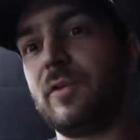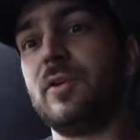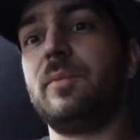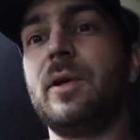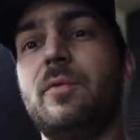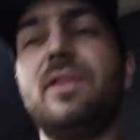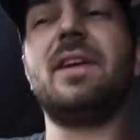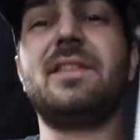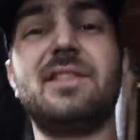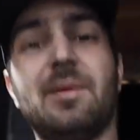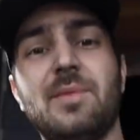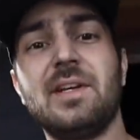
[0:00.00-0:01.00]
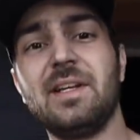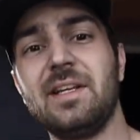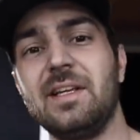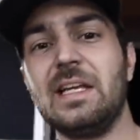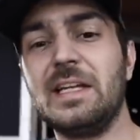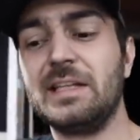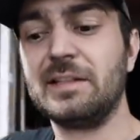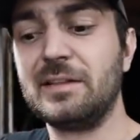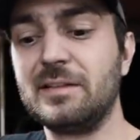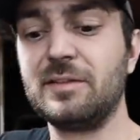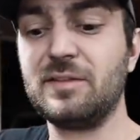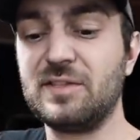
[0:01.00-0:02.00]
for a little bit. We think something
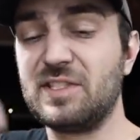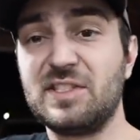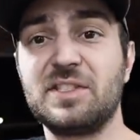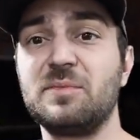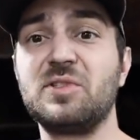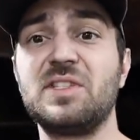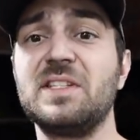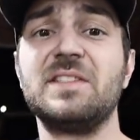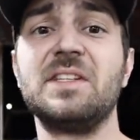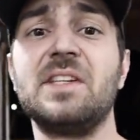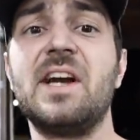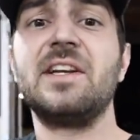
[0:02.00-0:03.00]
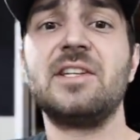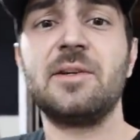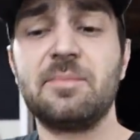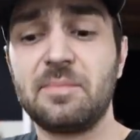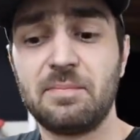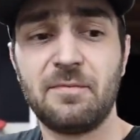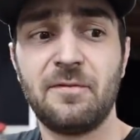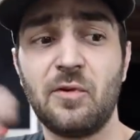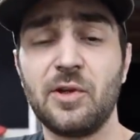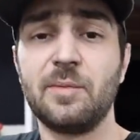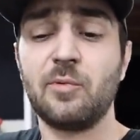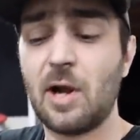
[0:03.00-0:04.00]
in the system just isn't lined up
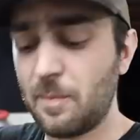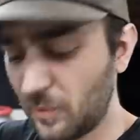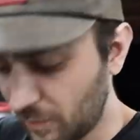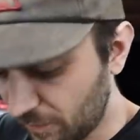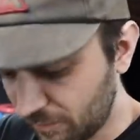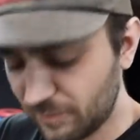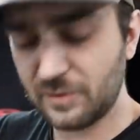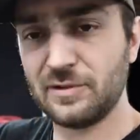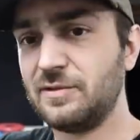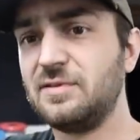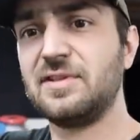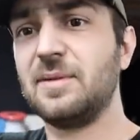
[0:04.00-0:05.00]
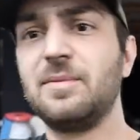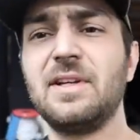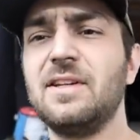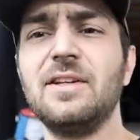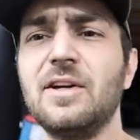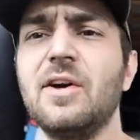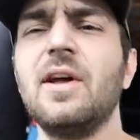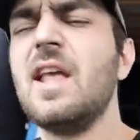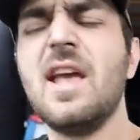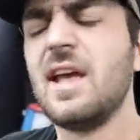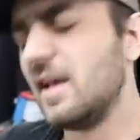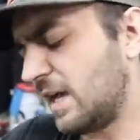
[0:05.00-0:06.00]
fully proper or something, you know.
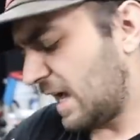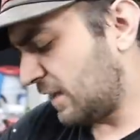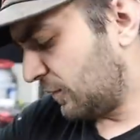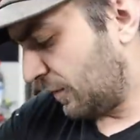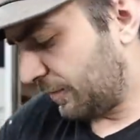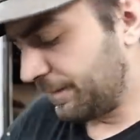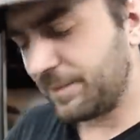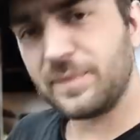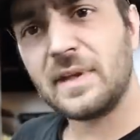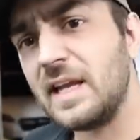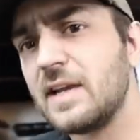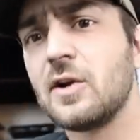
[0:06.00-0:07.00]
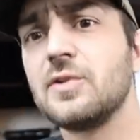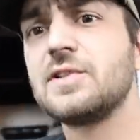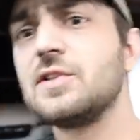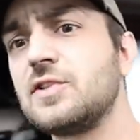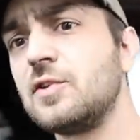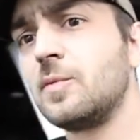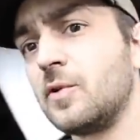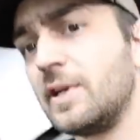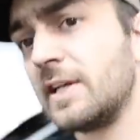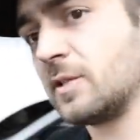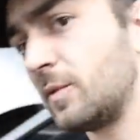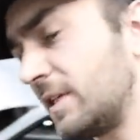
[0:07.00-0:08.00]
I don't know. It goes to Subaru
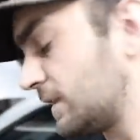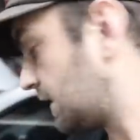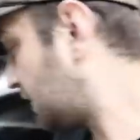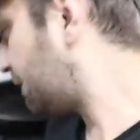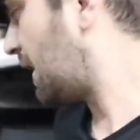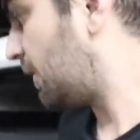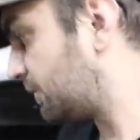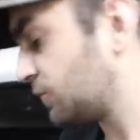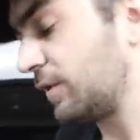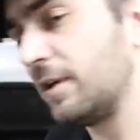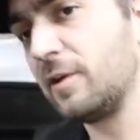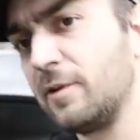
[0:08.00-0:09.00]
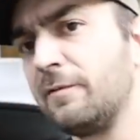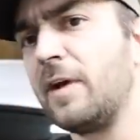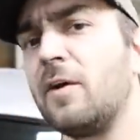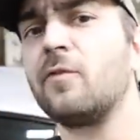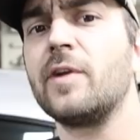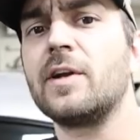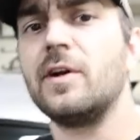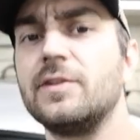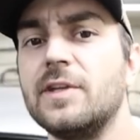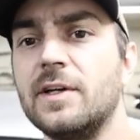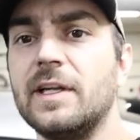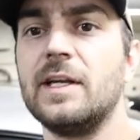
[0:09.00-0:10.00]
next week to get the valve tray or the valve recall
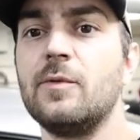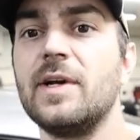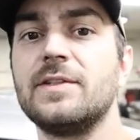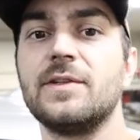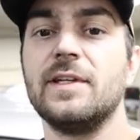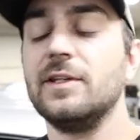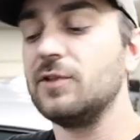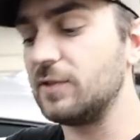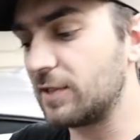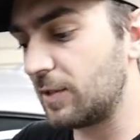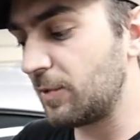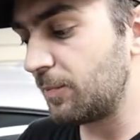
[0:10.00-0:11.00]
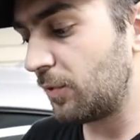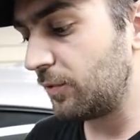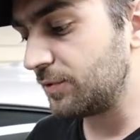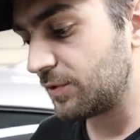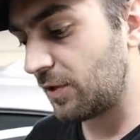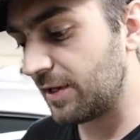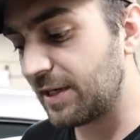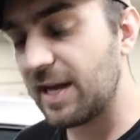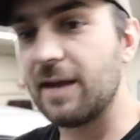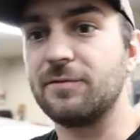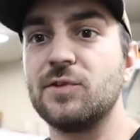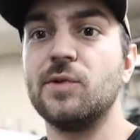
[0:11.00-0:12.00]
done anyway, so the engine's gonna be pulled. So I'm gonna
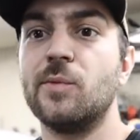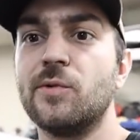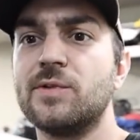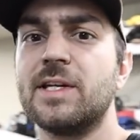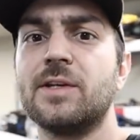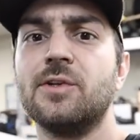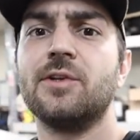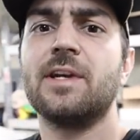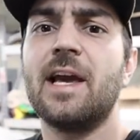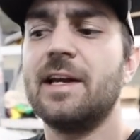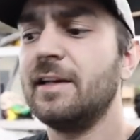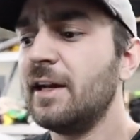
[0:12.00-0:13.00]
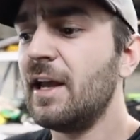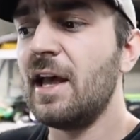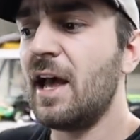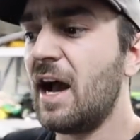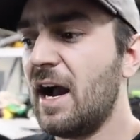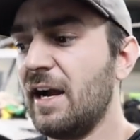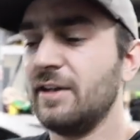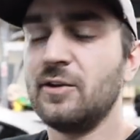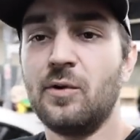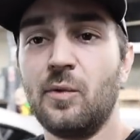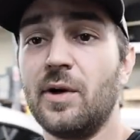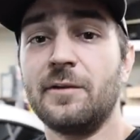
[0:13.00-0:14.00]
have Subaru take a look at it. I
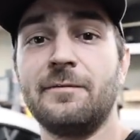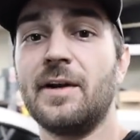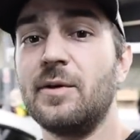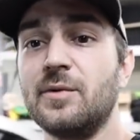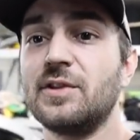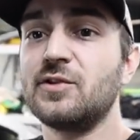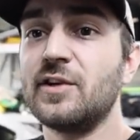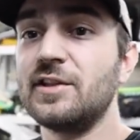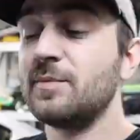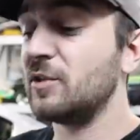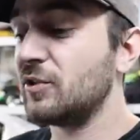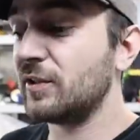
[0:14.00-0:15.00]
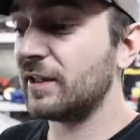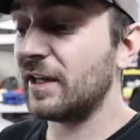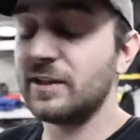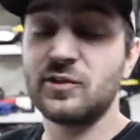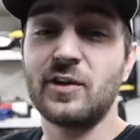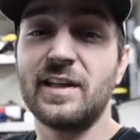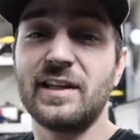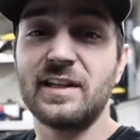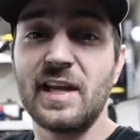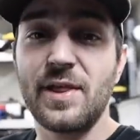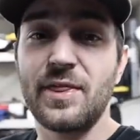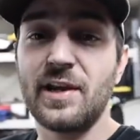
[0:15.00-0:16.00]
don't wanna fight with the transmission again to try to
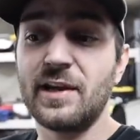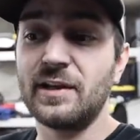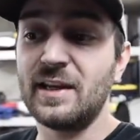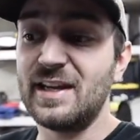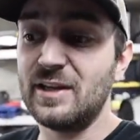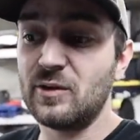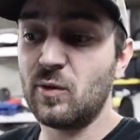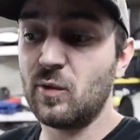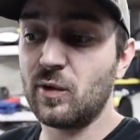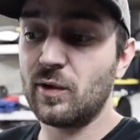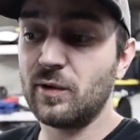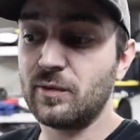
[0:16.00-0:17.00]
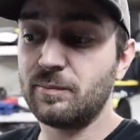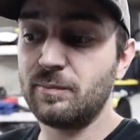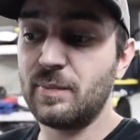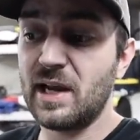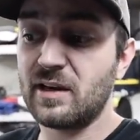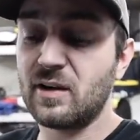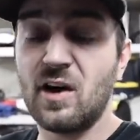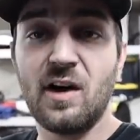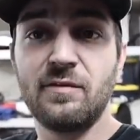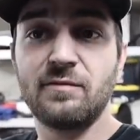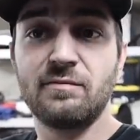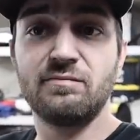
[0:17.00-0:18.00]
get that thing in or back
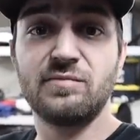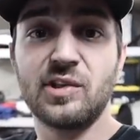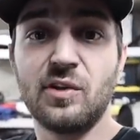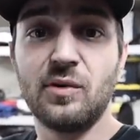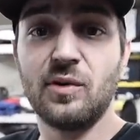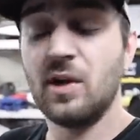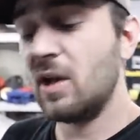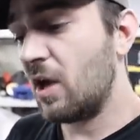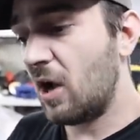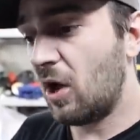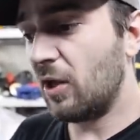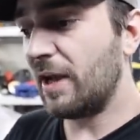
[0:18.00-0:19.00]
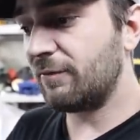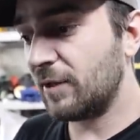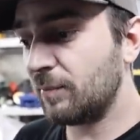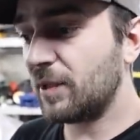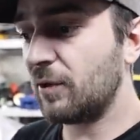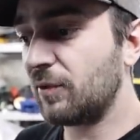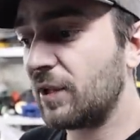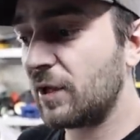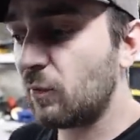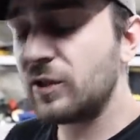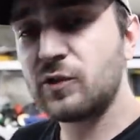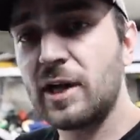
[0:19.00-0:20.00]
off. So I'll have them play with
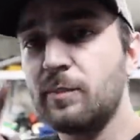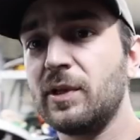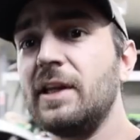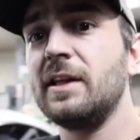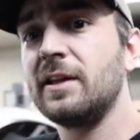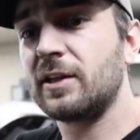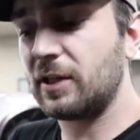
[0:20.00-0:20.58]
it. We tried bleeding the